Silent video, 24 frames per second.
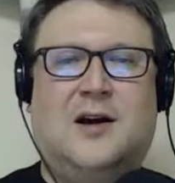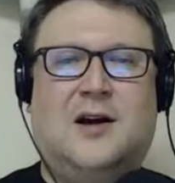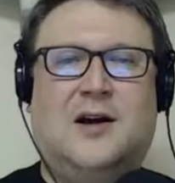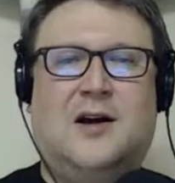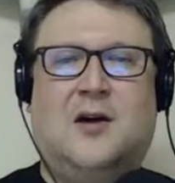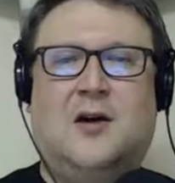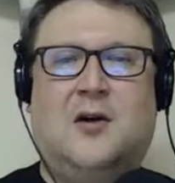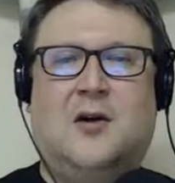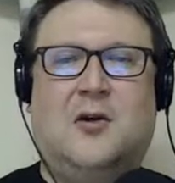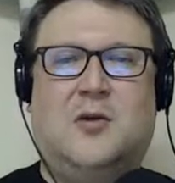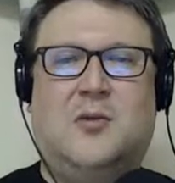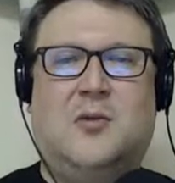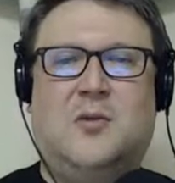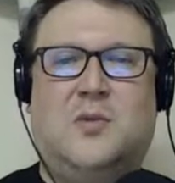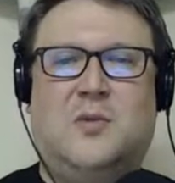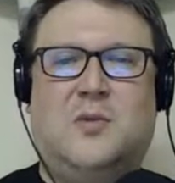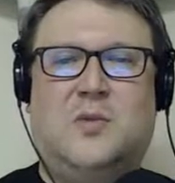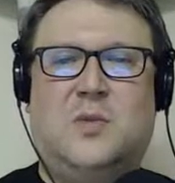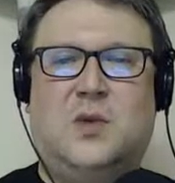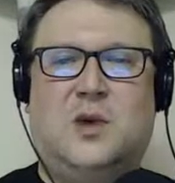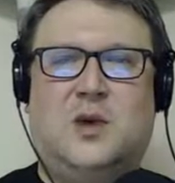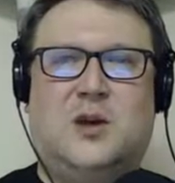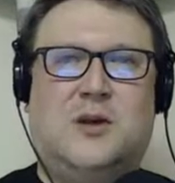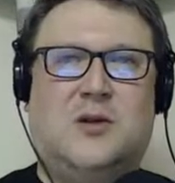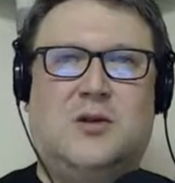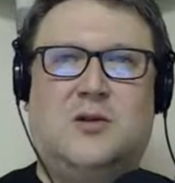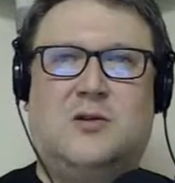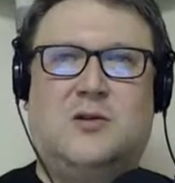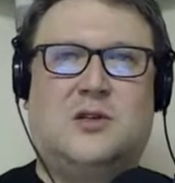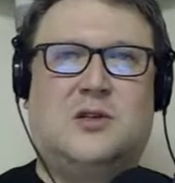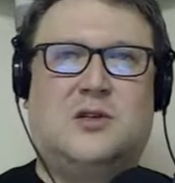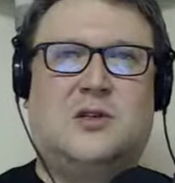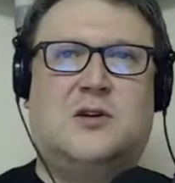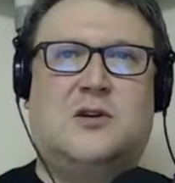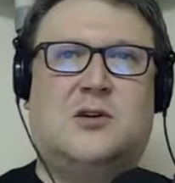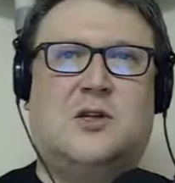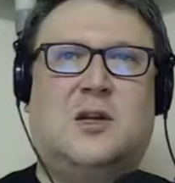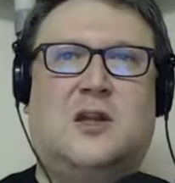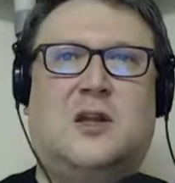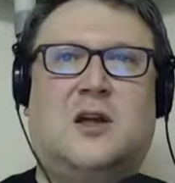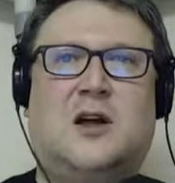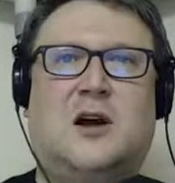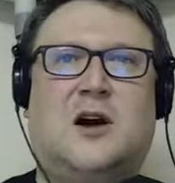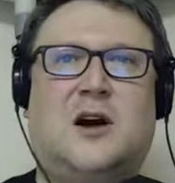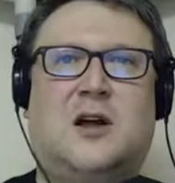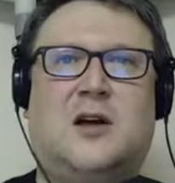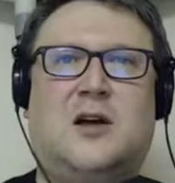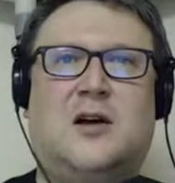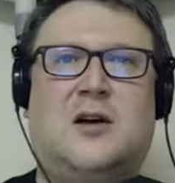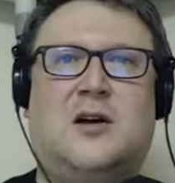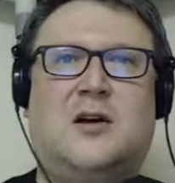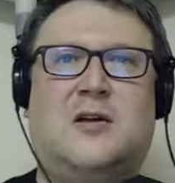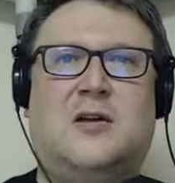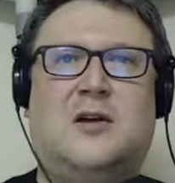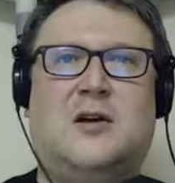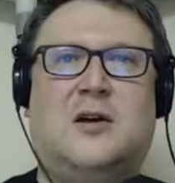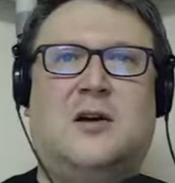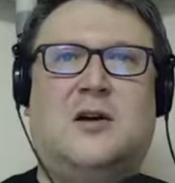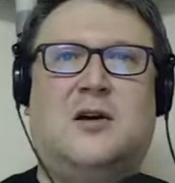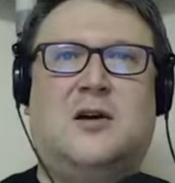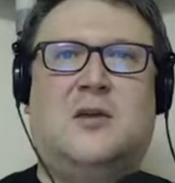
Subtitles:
There's a lot of